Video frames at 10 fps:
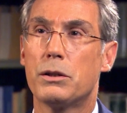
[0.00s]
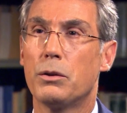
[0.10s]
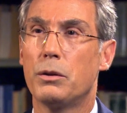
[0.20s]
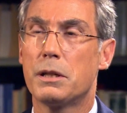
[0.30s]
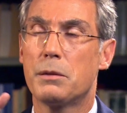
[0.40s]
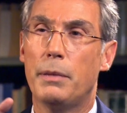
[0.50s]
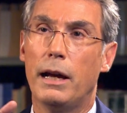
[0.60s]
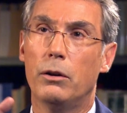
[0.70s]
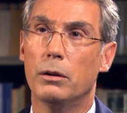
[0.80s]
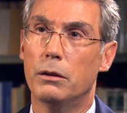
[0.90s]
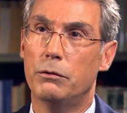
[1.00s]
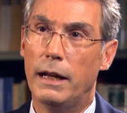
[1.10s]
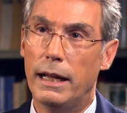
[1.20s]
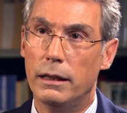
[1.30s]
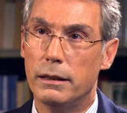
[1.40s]
so the spiral of
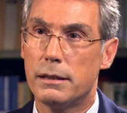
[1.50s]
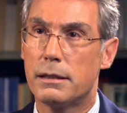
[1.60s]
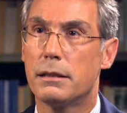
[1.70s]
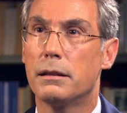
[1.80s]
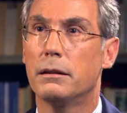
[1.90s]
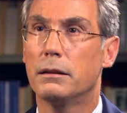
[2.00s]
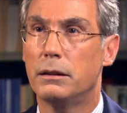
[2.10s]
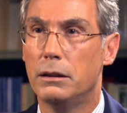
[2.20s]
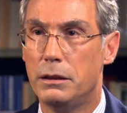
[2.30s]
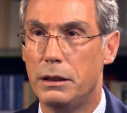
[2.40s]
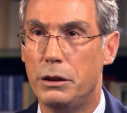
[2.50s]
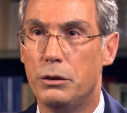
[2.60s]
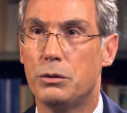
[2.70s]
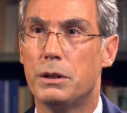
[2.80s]
violence continues